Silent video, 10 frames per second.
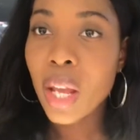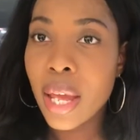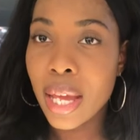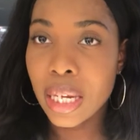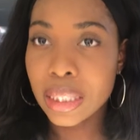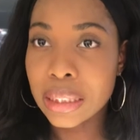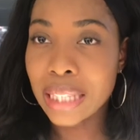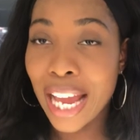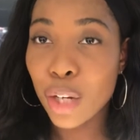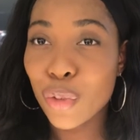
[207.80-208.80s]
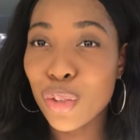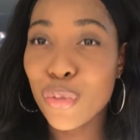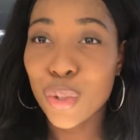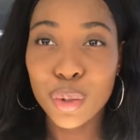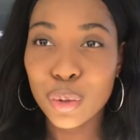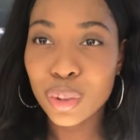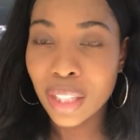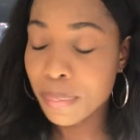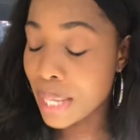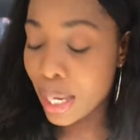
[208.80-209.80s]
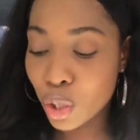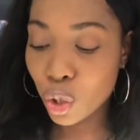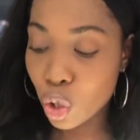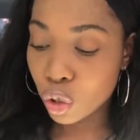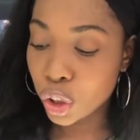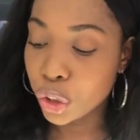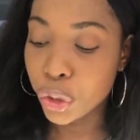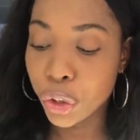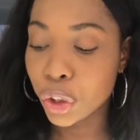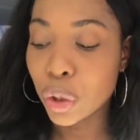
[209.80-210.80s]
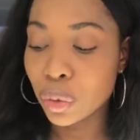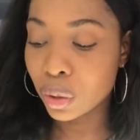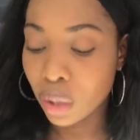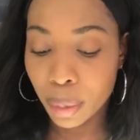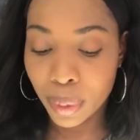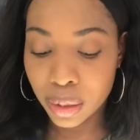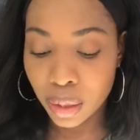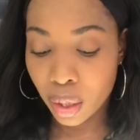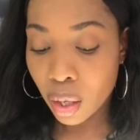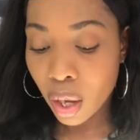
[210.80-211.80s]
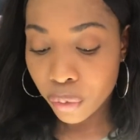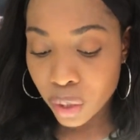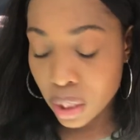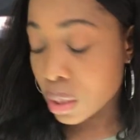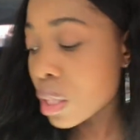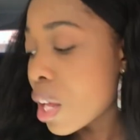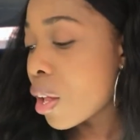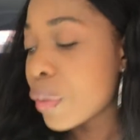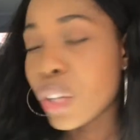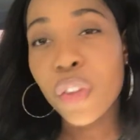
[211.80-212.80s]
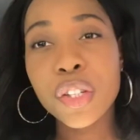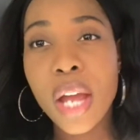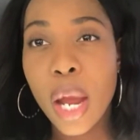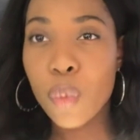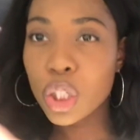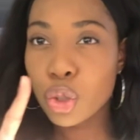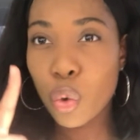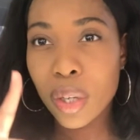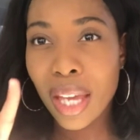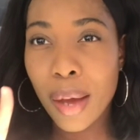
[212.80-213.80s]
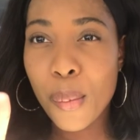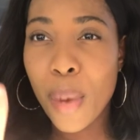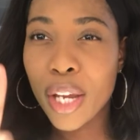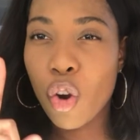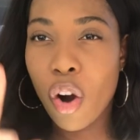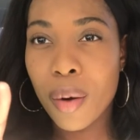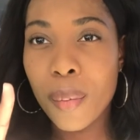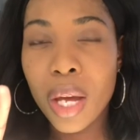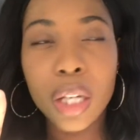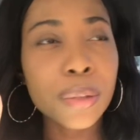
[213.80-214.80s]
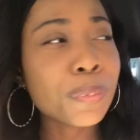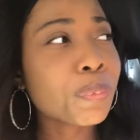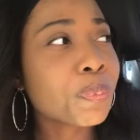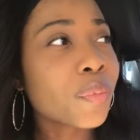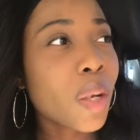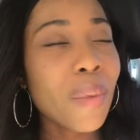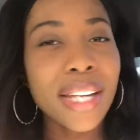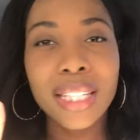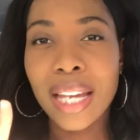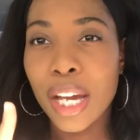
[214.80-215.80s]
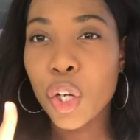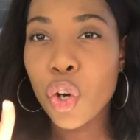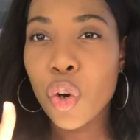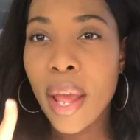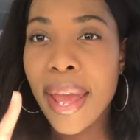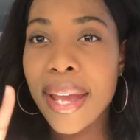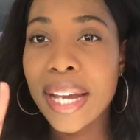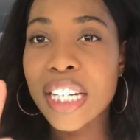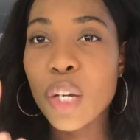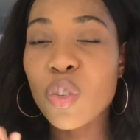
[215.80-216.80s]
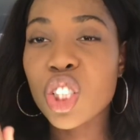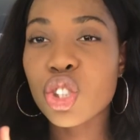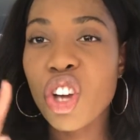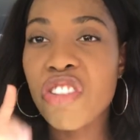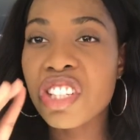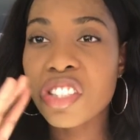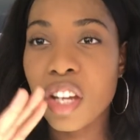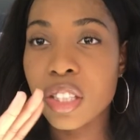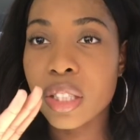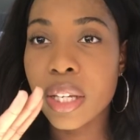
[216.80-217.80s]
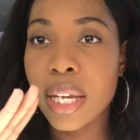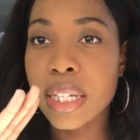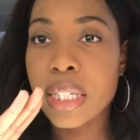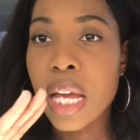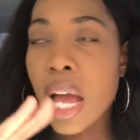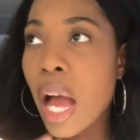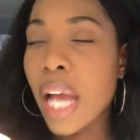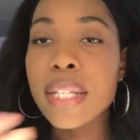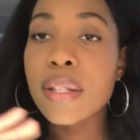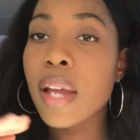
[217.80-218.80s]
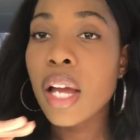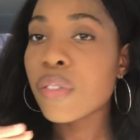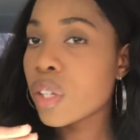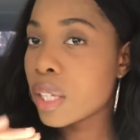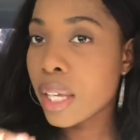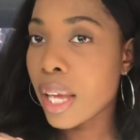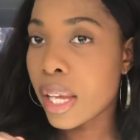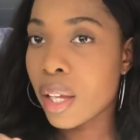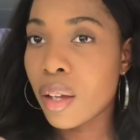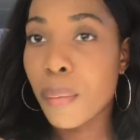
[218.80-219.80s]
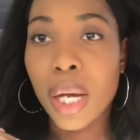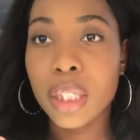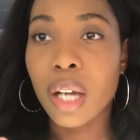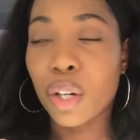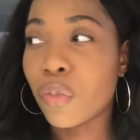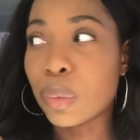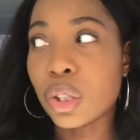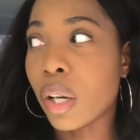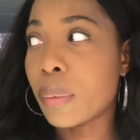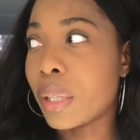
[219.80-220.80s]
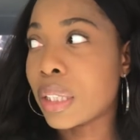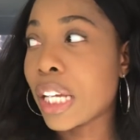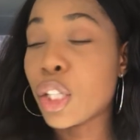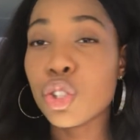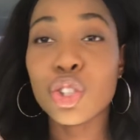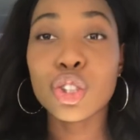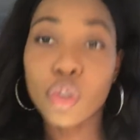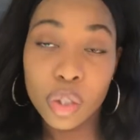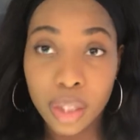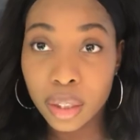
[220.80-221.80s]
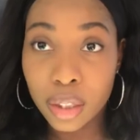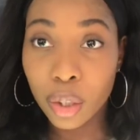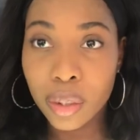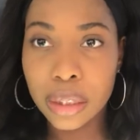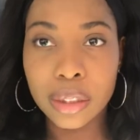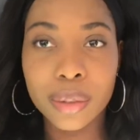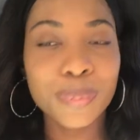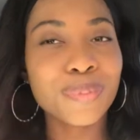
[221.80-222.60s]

and I refuse. I'm not gonna go to Starbucks to get coffee because the other day I went to go get my caramel macchiato and it was so disgusting, and I never get a macchiato from Starbucks. I usually just go to Dunkin' Donuts.